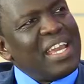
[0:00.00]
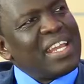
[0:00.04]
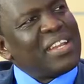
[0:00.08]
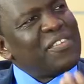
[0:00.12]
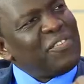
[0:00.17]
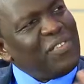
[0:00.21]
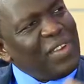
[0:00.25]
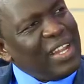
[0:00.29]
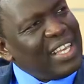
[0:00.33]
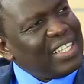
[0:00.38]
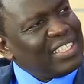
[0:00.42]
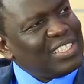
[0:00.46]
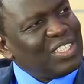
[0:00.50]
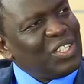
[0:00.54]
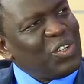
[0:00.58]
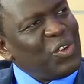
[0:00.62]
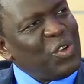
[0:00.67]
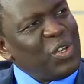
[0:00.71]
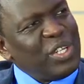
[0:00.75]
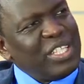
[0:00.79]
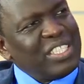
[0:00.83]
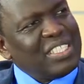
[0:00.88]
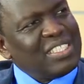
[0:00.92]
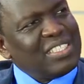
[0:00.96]
are reflecting
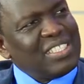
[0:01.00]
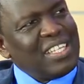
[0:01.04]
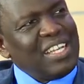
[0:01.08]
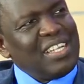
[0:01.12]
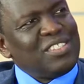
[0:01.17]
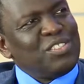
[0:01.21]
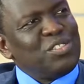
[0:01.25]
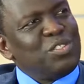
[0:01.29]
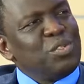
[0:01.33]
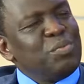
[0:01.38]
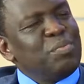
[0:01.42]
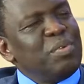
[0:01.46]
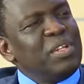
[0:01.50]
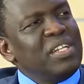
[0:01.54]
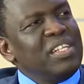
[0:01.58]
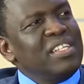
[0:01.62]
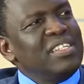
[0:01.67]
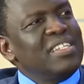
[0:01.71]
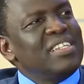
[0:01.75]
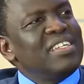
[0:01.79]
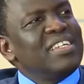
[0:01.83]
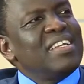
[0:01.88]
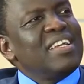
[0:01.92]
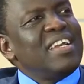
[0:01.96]
on it as
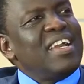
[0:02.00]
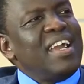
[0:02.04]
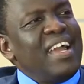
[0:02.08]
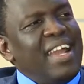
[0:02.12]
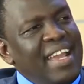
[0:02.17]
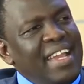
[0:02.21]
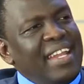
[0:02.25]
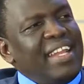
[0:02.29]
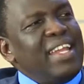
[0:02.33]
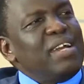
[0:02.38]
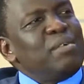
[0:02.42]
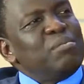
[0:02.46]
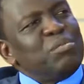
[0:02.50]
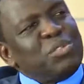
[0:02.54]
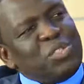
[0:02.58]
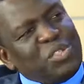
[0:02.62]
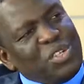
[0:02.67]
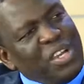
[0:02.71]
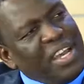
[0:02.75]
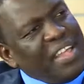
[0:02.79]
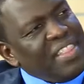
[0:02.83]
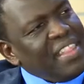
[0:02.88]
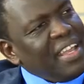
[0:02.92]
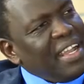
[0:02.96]
Jubilee, and I'm
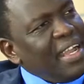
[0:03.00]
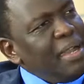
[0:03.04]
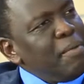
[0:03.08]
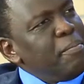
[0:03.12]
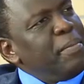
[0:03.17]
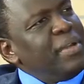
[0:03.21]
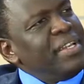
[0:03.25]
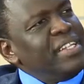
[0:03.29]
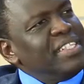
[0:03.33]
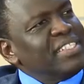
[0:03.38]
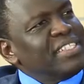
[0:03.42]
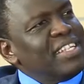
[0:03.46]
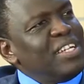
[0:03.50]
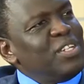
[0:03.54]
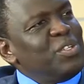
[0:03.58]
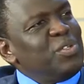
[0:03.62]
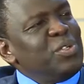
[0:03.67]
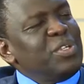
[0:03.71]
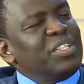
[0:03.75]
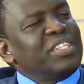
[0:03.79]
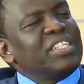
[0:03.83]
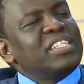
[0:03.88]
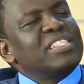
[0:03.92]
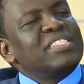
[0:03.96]
sure other companies are
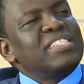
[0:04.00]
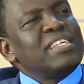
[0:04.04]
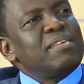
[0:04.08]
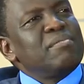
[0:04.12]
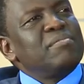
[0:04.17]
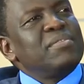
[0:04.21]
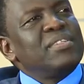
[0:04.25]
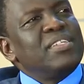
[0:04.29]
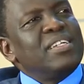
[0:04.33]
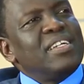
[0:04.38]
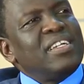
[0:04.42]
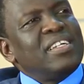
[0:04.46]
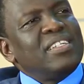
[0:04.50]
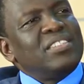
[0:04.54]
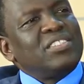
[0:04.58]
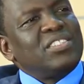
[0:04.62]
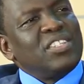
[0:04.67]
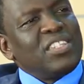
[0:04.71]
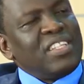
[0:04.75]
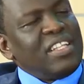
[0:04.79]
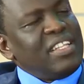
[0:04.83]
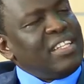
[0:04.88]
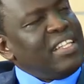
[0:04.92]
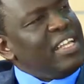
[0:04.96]
doing the same,
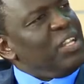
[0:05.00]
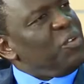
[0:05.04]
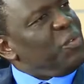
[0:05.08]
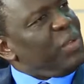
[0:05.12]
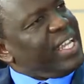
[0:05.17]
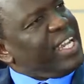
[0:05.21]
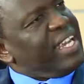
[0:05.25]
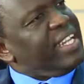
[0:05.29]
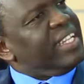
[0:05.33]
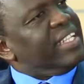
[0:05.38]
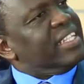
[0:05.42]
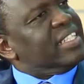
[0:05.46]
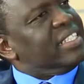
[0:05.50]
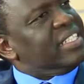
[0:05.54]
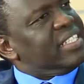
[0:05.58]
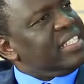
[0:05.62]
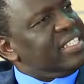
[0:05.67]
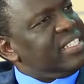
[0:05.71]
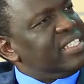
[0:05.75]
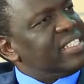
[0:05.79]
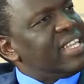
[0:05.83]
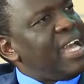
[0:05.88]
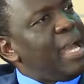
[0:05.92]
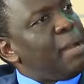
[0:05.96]
so that then we can
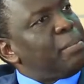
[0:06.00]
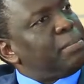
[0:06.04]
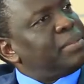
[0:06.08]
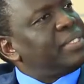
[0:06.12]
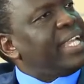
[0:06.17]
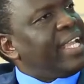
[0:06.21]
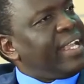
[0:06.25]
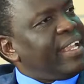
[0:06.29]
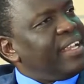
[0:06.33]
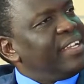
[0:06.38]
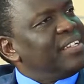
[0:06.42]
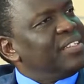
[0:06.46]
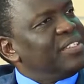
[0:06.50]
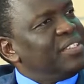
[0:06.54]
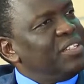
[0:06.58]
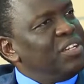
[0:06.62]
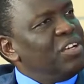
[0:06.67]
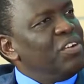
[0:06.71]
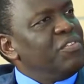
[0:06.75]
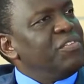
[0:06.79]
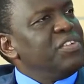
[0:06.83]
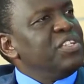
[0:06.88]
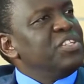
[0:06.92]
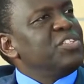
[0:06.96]
increase uptake
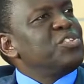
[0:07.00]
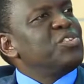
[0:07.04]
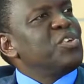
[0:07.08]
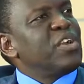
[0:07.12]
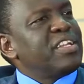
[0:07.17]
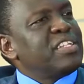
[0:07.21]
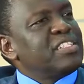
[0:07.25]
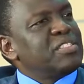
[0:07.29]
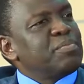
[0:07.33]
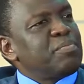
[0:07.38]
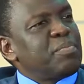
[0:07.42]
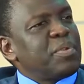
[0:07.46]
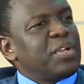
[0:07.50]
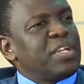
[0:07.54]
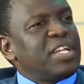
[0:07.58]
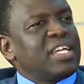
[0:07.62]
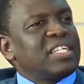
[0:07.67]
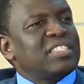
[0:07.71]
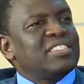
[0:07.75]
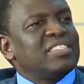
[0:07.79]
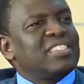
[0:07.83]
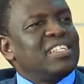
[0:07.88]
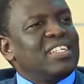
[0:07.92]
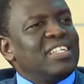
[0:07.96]
of insurance
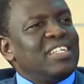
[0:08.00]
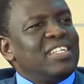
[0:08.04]
product.